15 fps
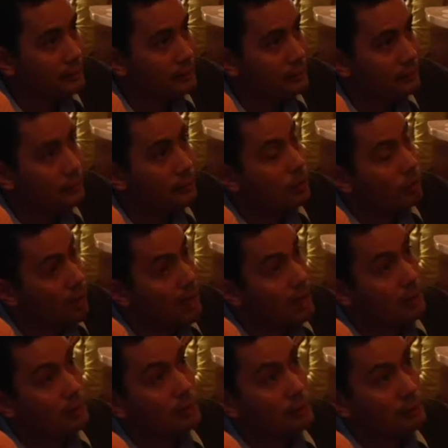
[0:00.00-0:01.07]
Yes.
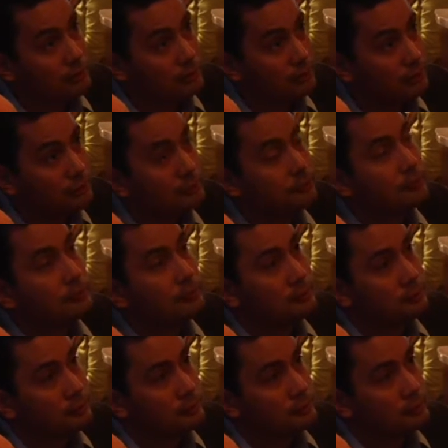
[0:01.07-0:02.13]
Yeah, it's
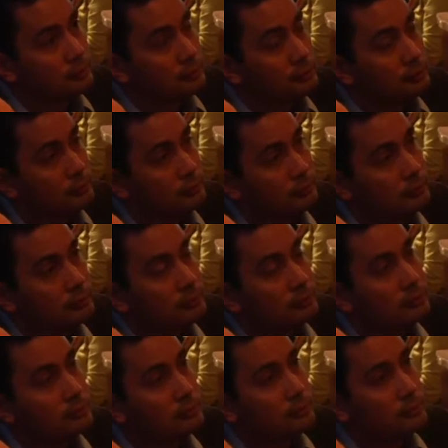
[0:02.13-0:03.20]
available in Twitter API.
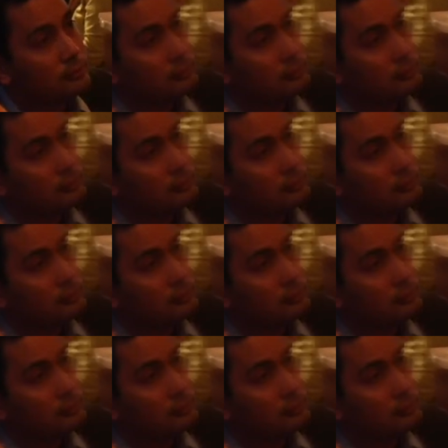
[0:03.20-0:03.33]
Also,